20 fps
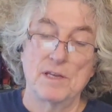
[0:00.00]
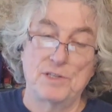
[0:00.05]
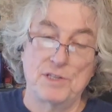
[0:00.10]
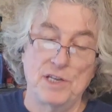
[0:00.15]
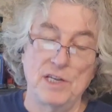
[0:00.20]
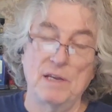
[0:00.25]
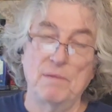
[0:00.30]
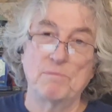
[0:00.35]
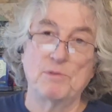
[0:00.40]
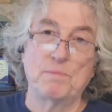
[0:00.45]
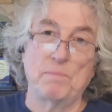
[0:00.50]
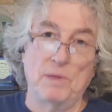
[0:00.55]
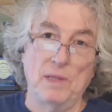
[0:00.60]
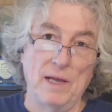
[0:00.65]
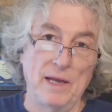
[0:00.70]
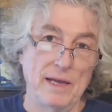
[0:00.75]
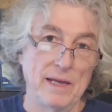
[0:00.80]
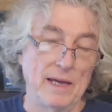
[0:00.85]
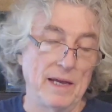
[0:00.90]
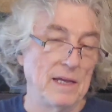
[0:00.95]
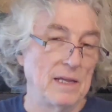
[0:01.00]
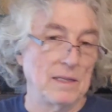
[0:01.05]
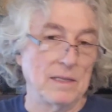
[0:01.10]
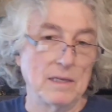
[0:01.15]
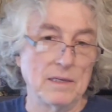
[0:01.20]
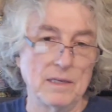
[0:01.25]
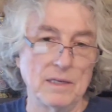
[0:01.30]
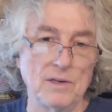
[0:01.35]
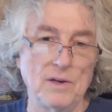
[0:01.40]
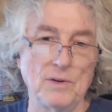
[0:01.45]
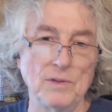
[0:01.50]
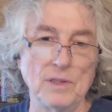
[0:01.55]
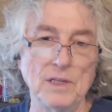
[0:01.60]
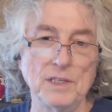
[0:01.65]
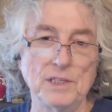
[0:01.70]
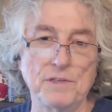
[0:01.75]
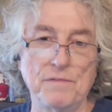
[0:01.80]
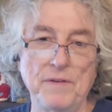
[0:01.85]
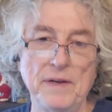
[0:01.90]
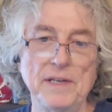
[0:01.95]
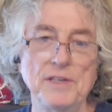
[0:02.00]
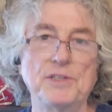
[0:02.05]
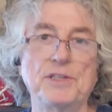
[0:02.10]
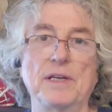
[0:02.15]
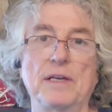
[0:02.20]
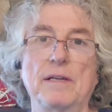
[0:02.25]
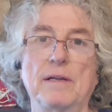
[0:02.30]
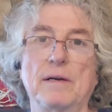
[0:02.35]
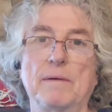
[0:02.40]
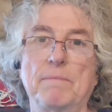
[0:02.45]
team's play. And, let's face it,